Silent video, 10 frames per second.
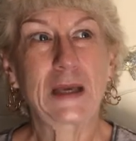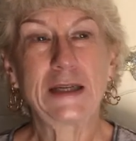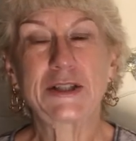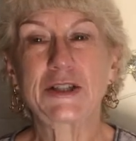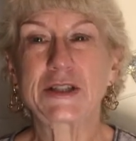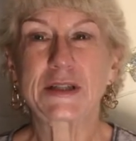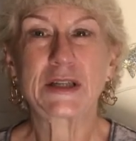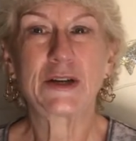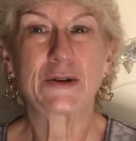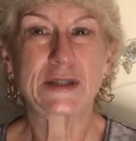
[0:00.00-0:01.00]
it's just,
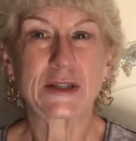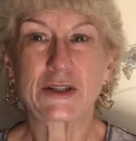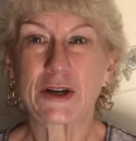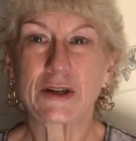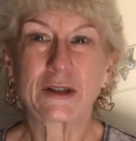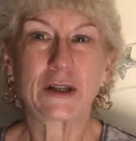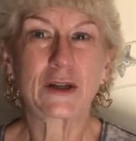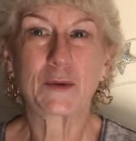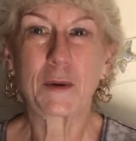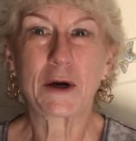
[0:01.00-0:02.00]
you know, it's a dark
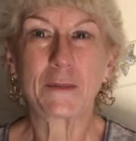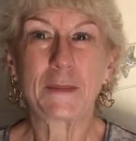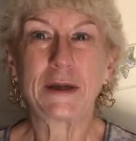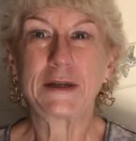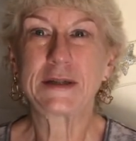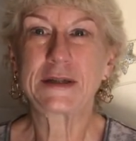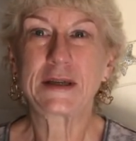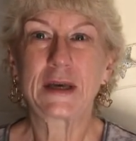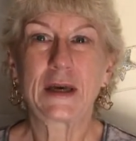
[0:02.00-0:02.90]
little apartment.